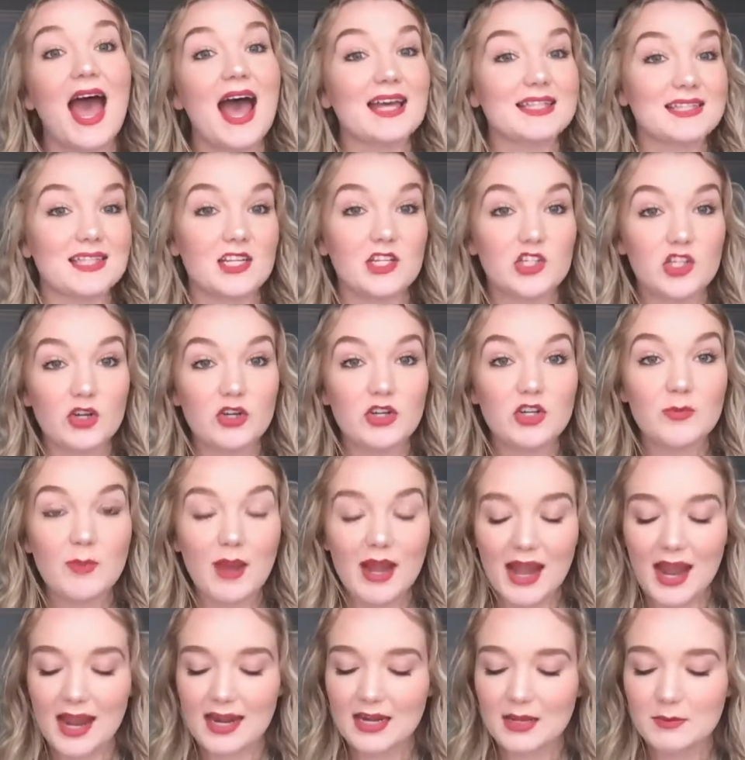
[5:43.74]
as I show you
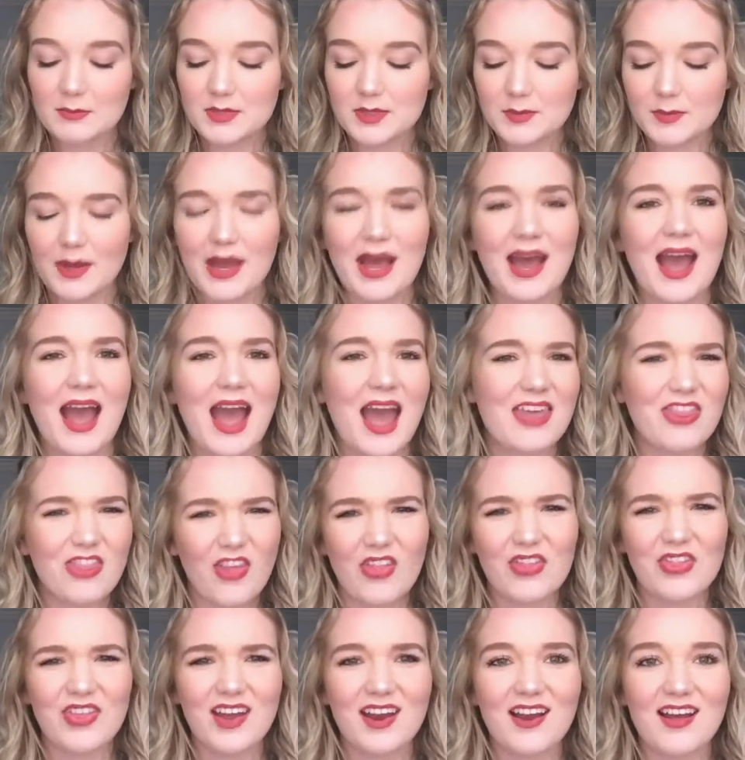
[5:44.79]
my items, but I
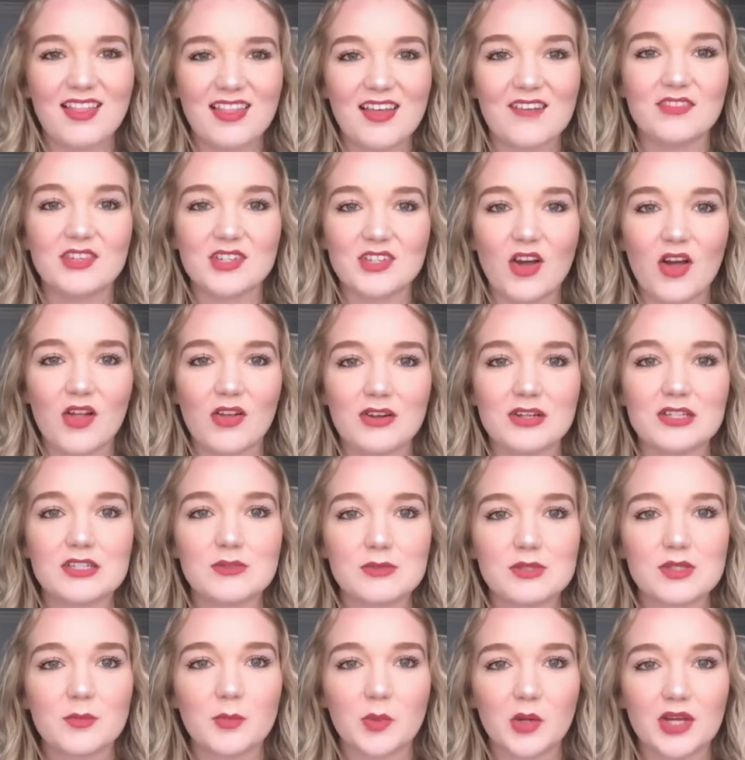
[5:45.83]
thought that $11
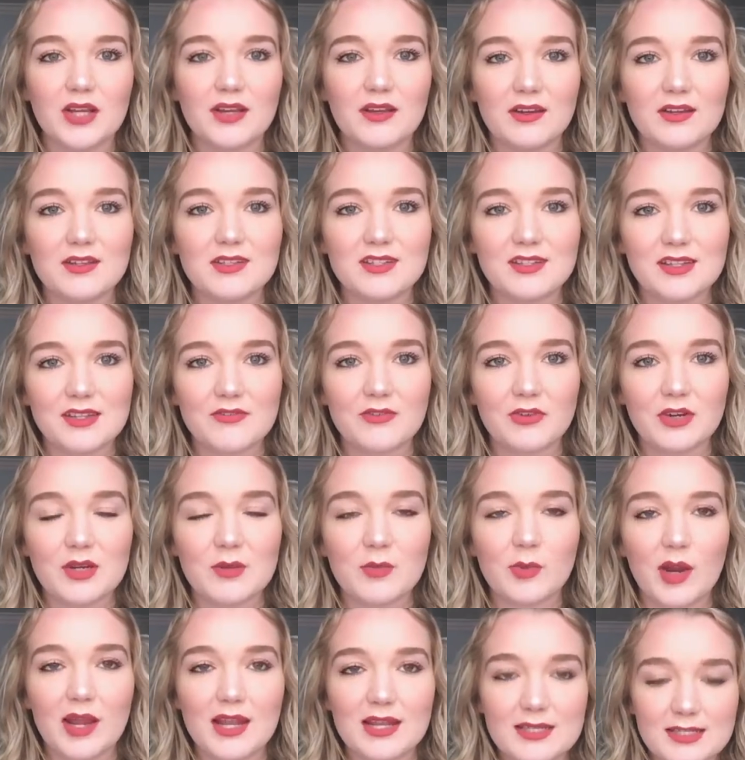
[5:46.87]
was a pretty good delivery
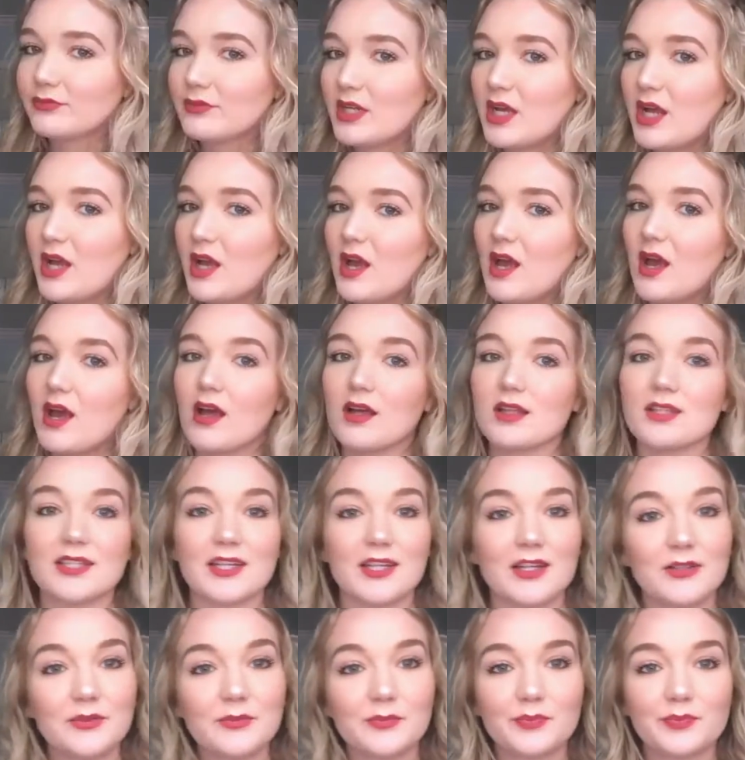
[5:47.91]
price.
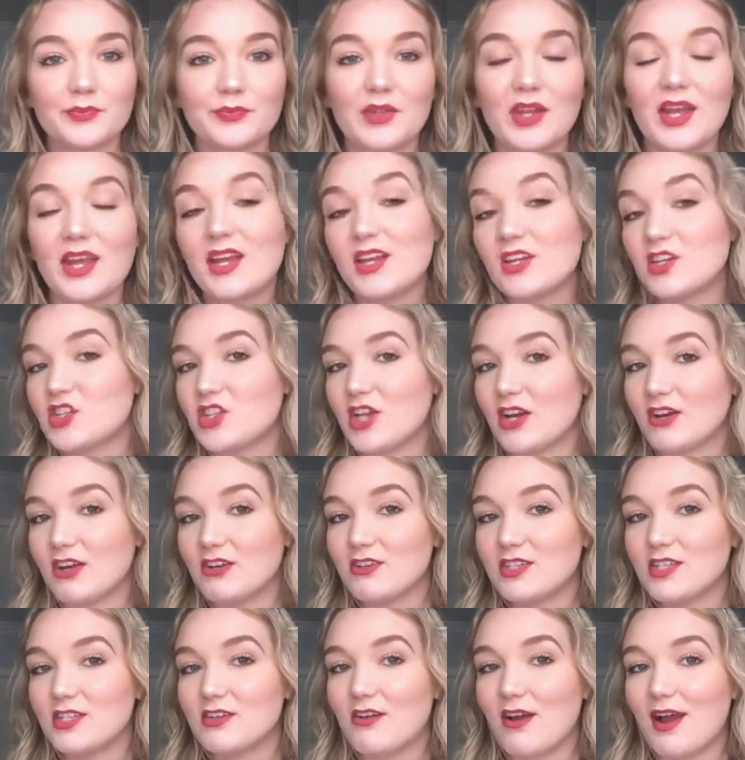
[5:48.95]
Also, shout
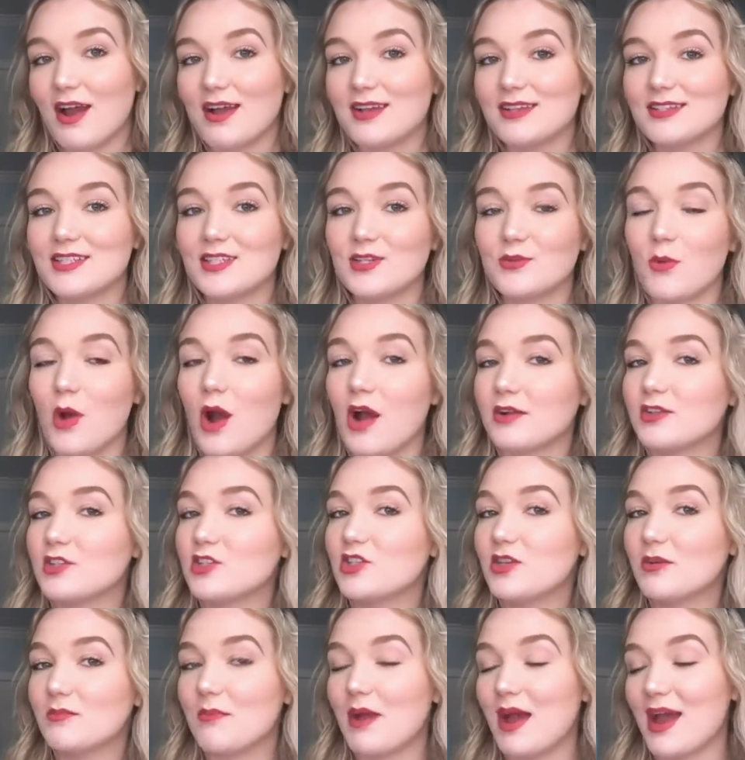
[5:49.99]
out to you guys who
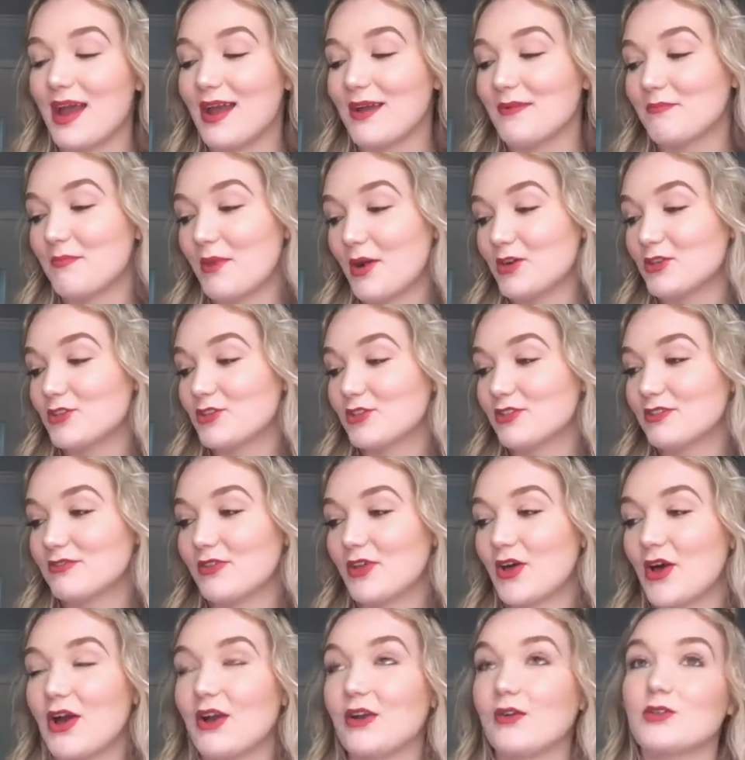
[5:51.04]
watched my Marshalls
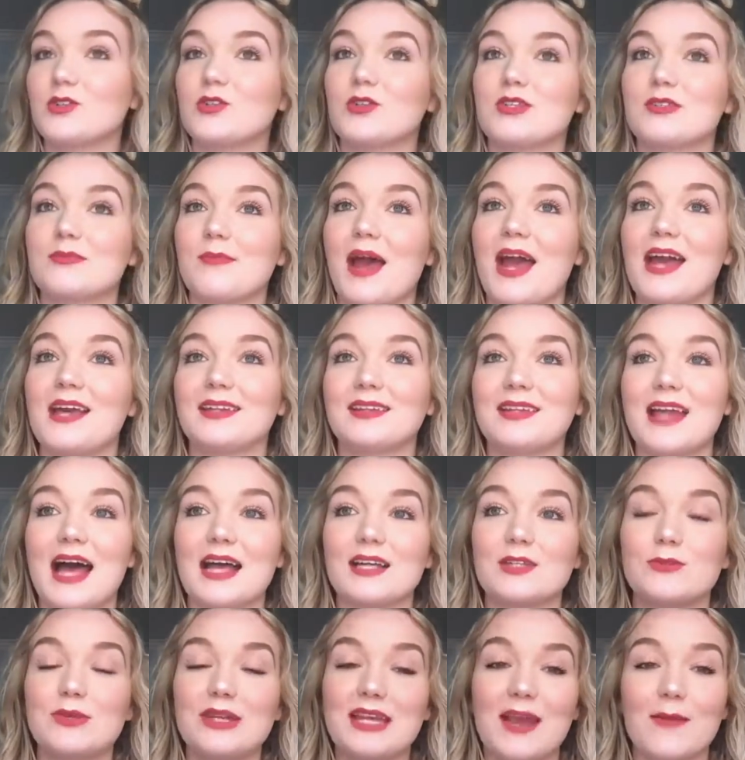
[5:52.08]
vlog, which was my
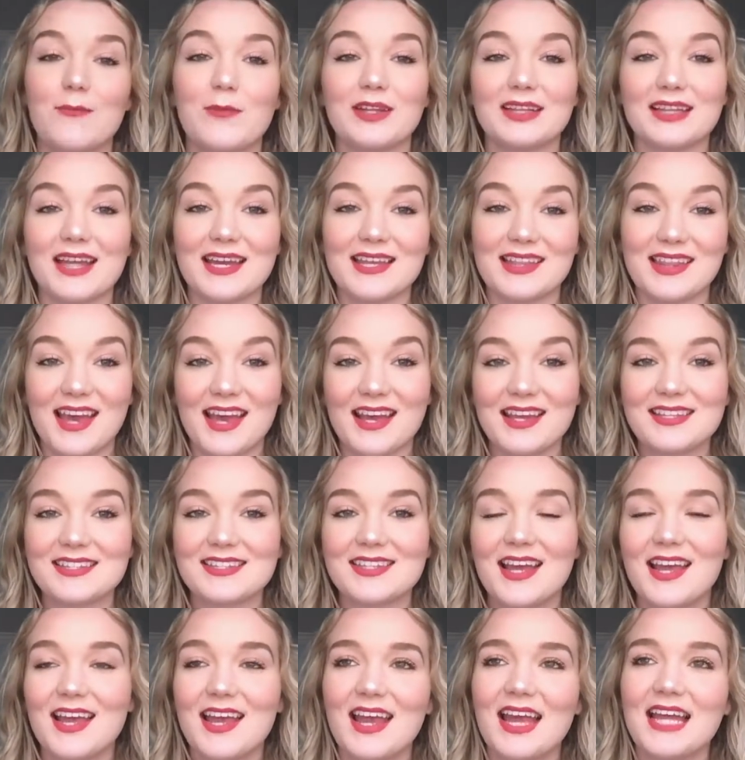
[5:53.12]
last weekend went like this.
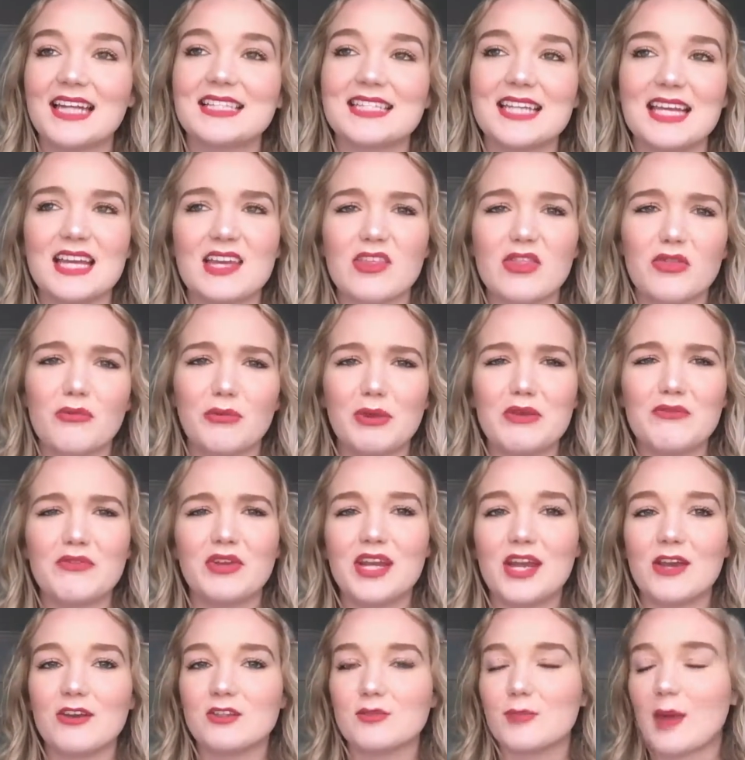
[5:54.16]
It's like 3
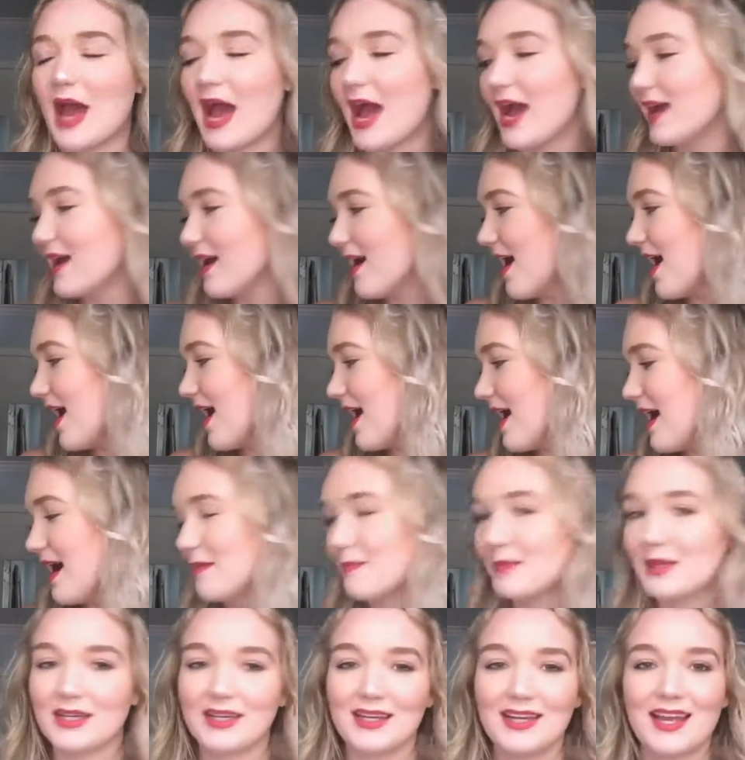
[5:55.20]
videos back,
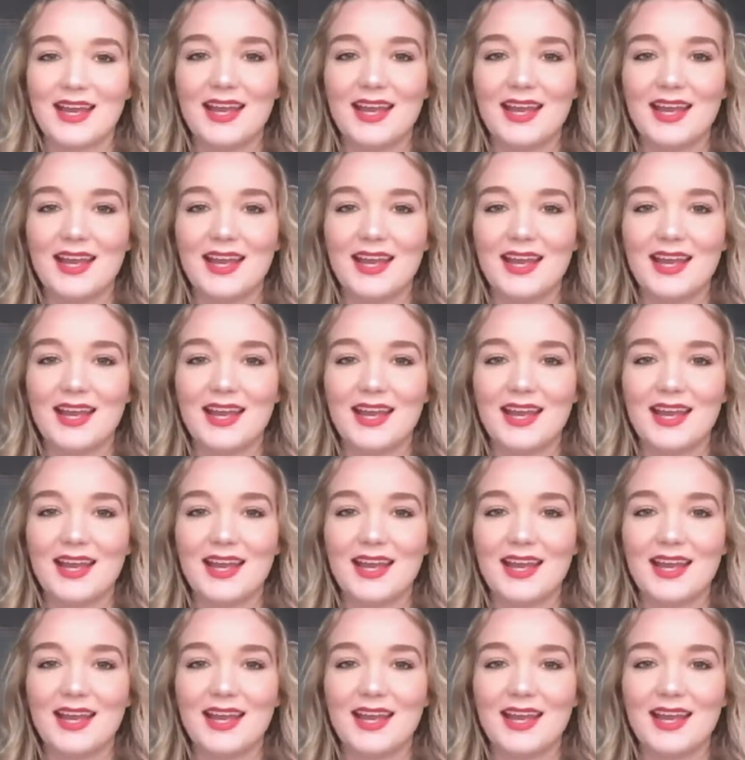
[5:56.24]
and